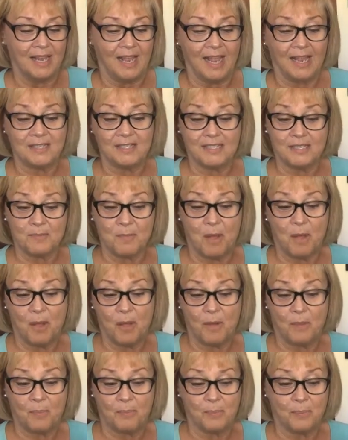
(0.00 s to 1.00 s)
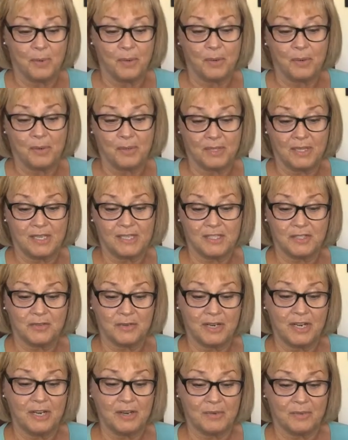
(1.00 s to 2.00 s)
and a small pearl
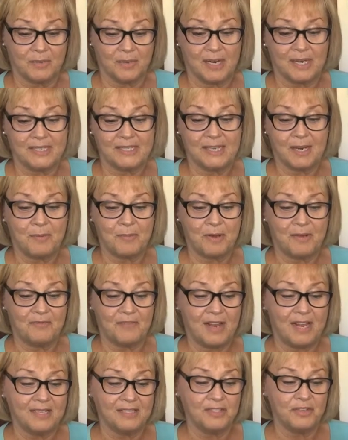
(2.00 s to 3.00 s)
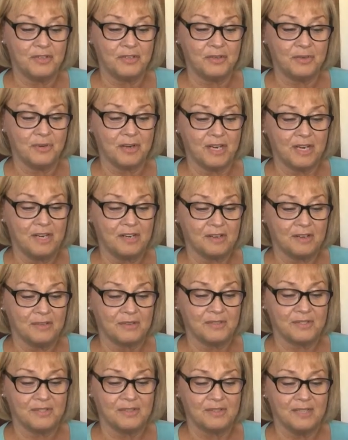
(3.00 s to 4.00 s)
cluster earrings had been fastened to her
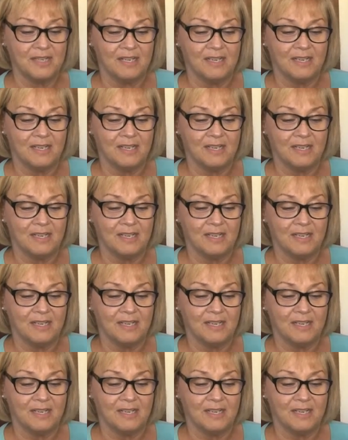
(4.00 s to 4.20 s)
ears.